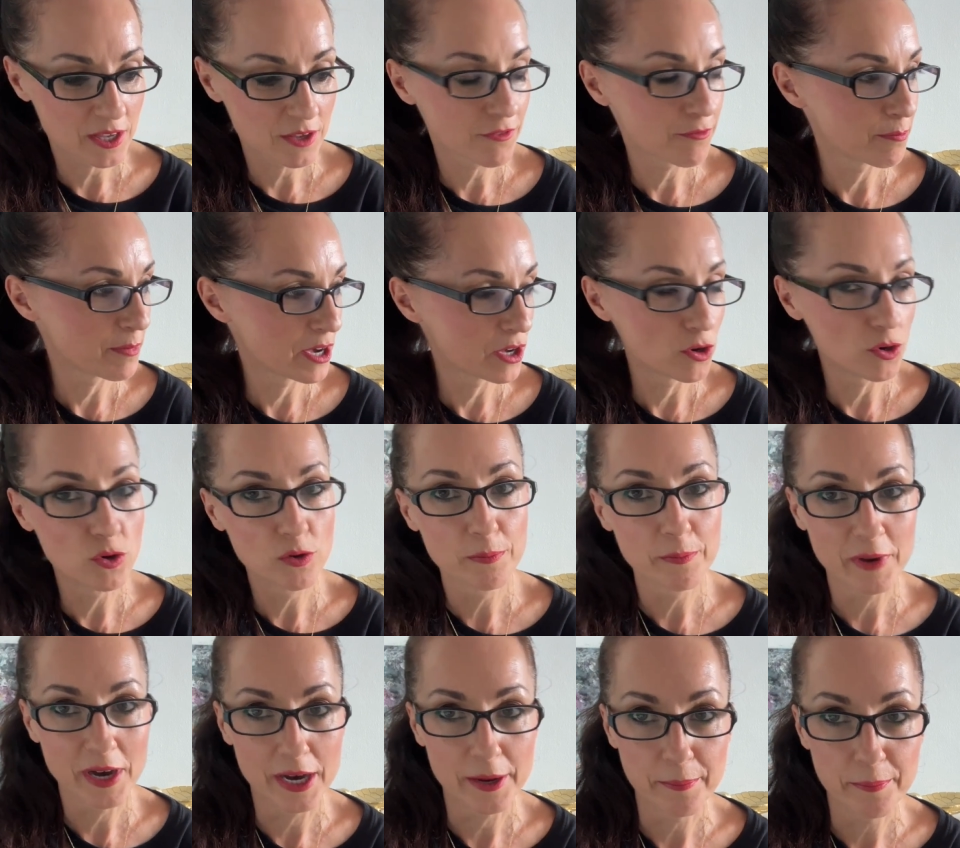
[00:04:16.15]
If my own
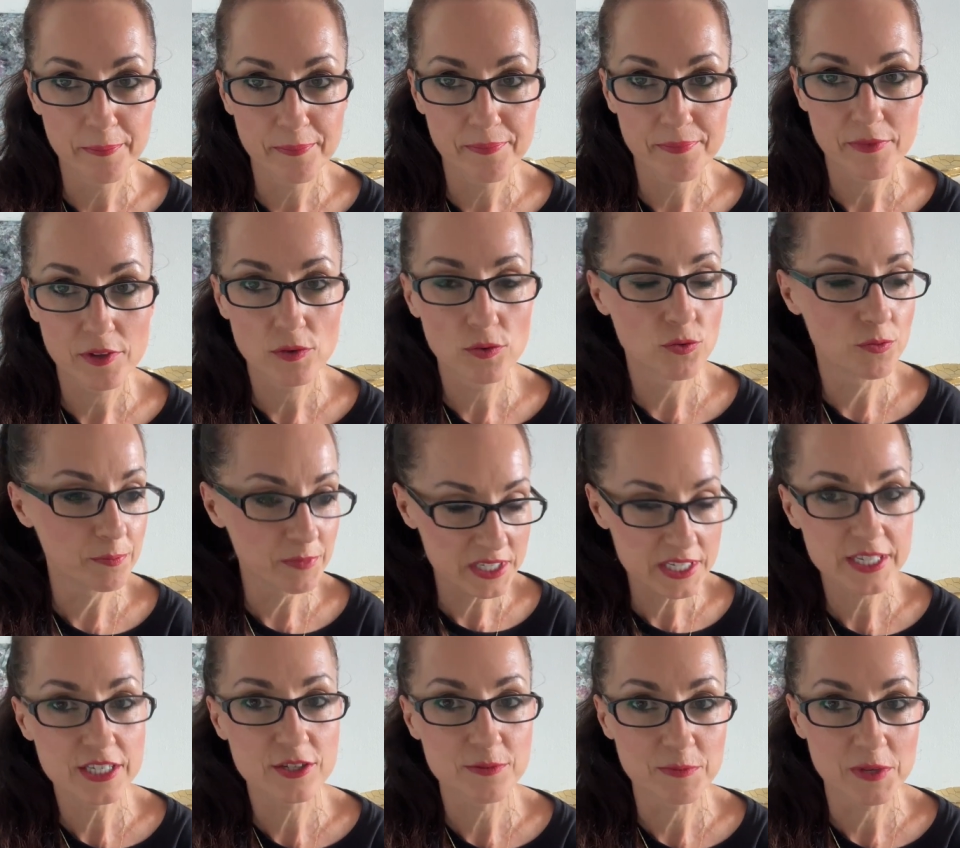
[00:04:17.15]
mom, who
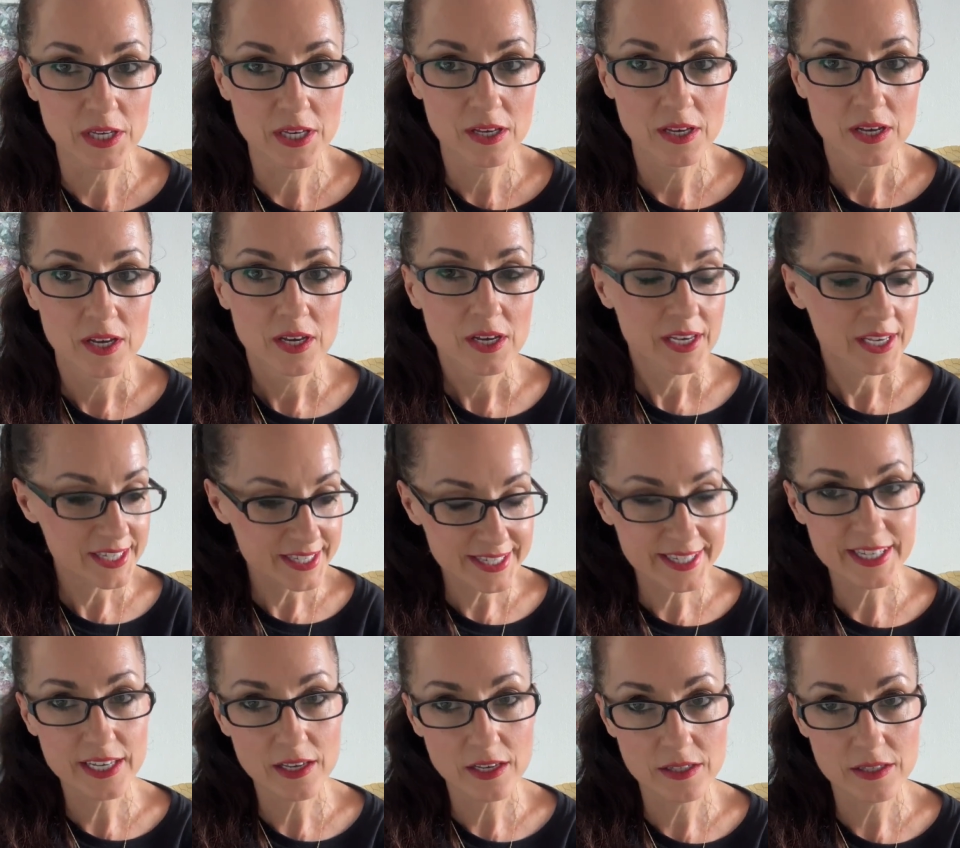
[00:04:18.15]
misses me, is
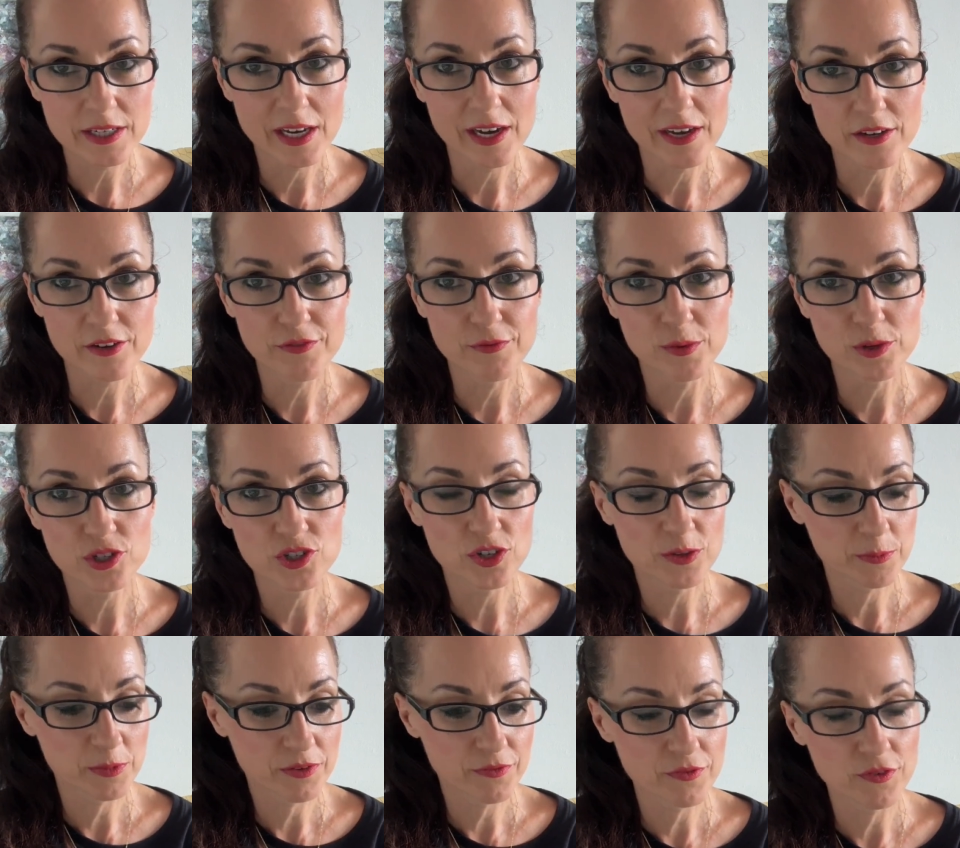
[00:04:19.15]
sick and tired of watching
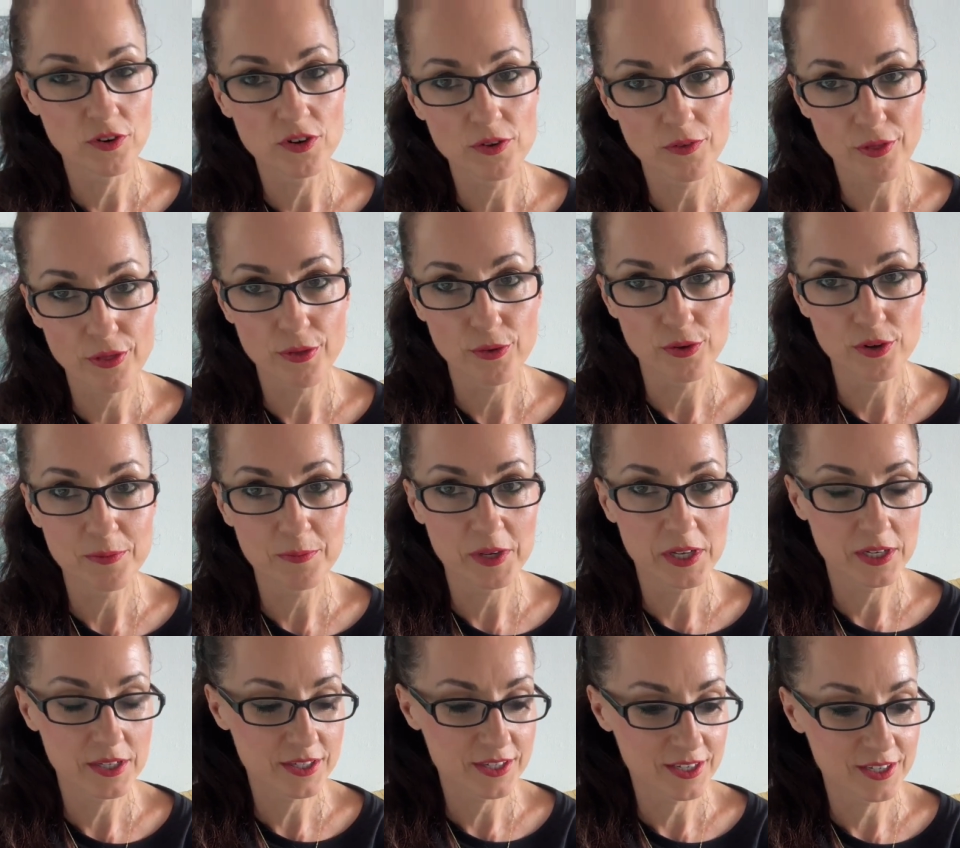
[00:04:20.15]
me for 30
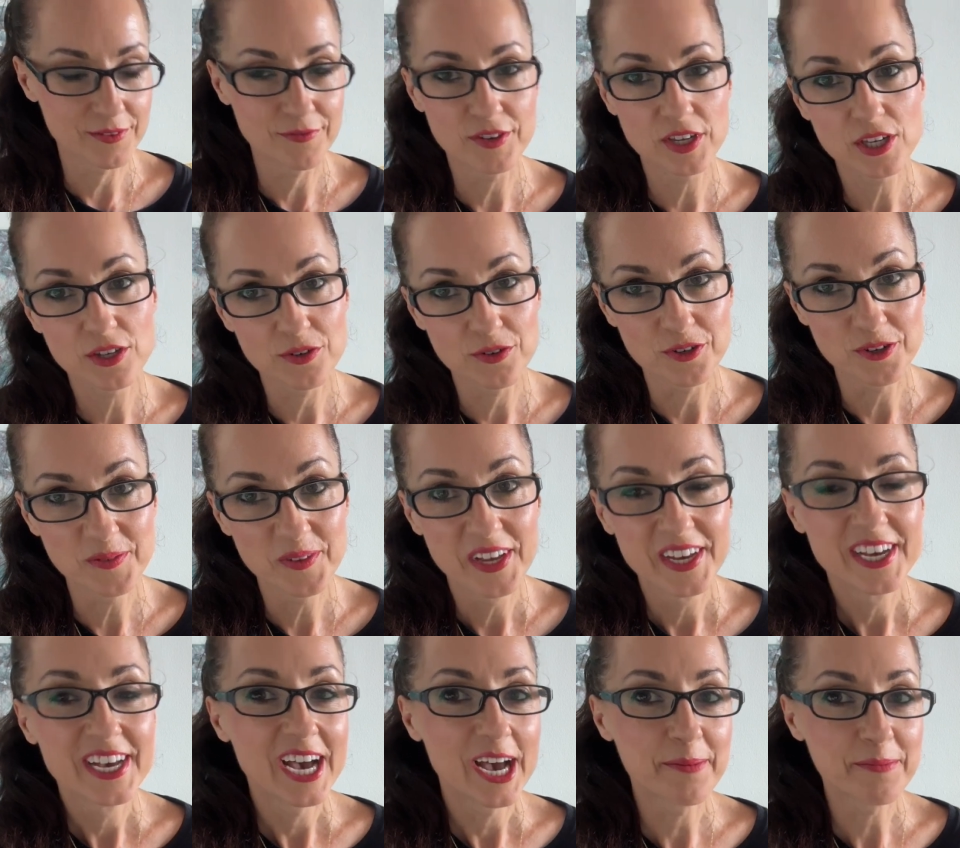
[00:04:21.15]
minutes in a video,
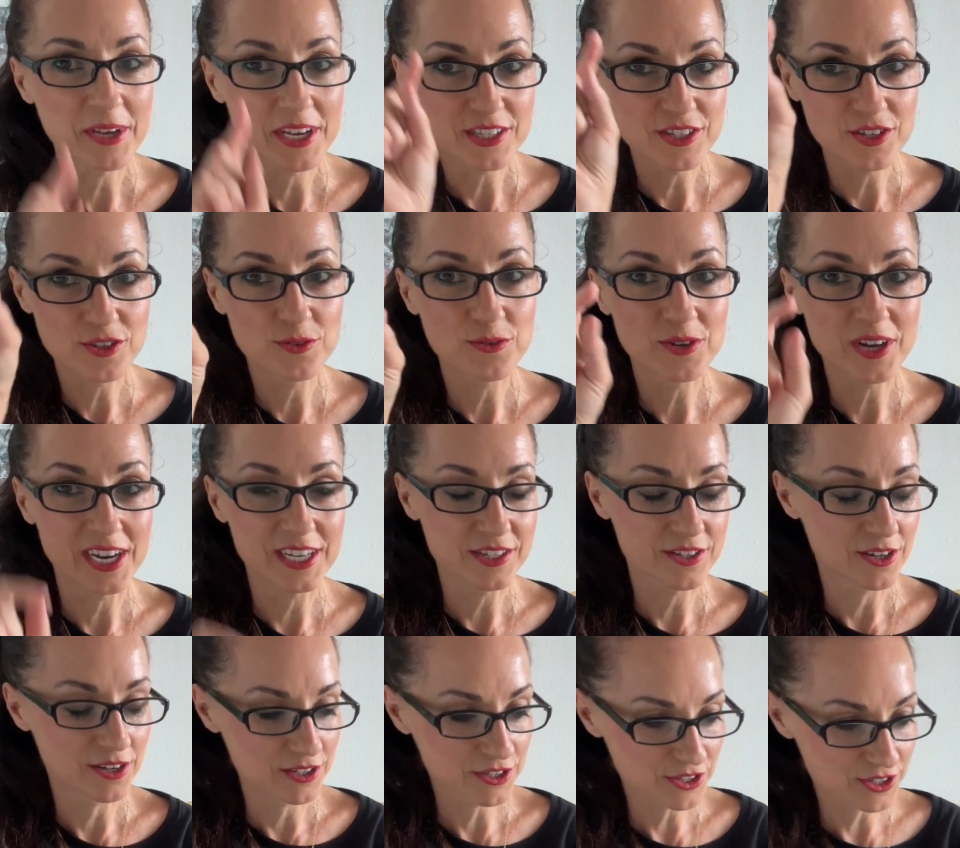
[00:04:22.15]
I'm guessing you guys
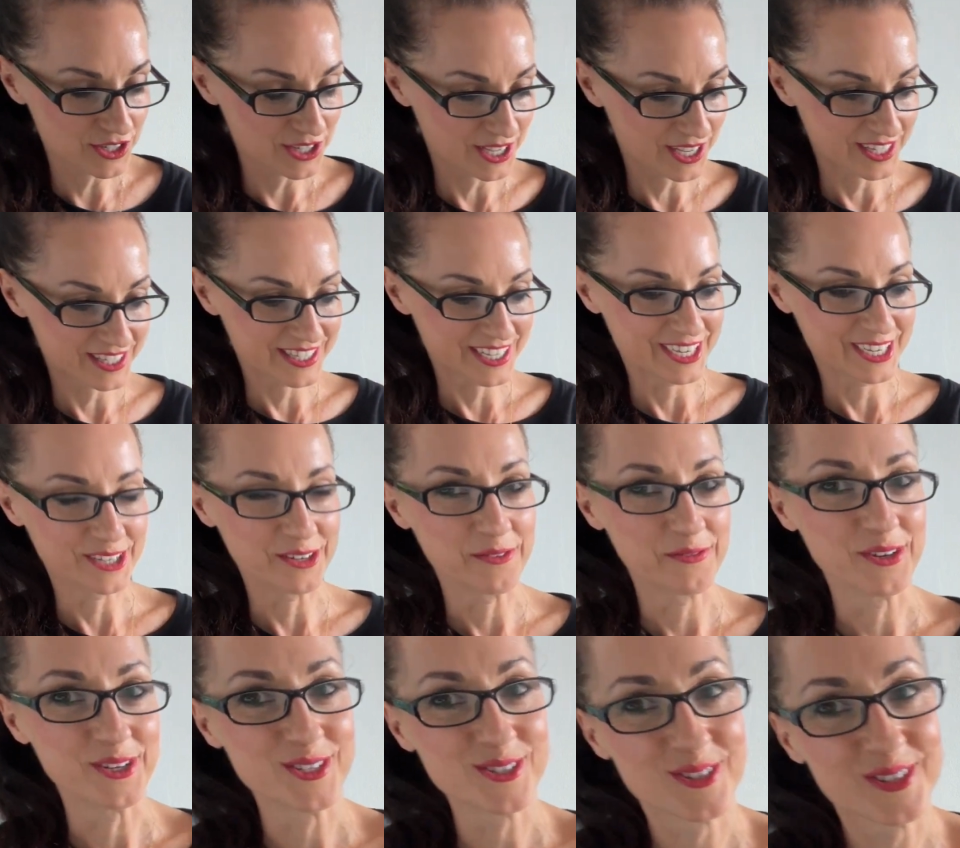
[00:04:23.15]
are also sick and tired of
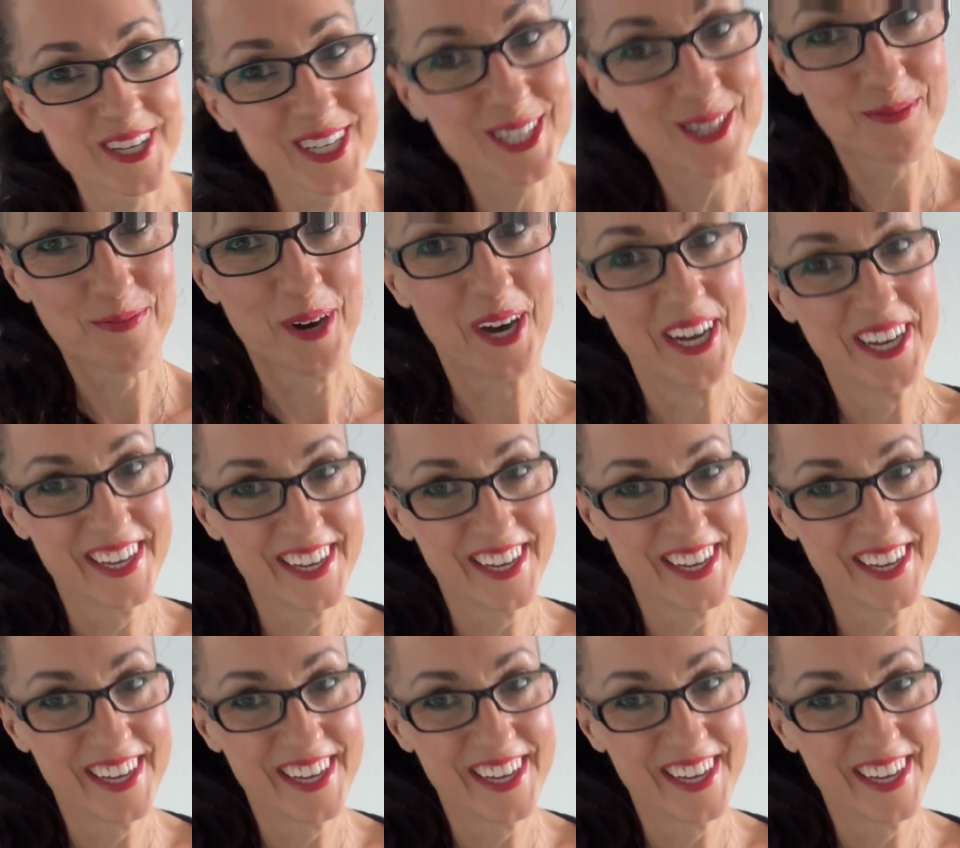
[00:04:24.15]
it. So that's why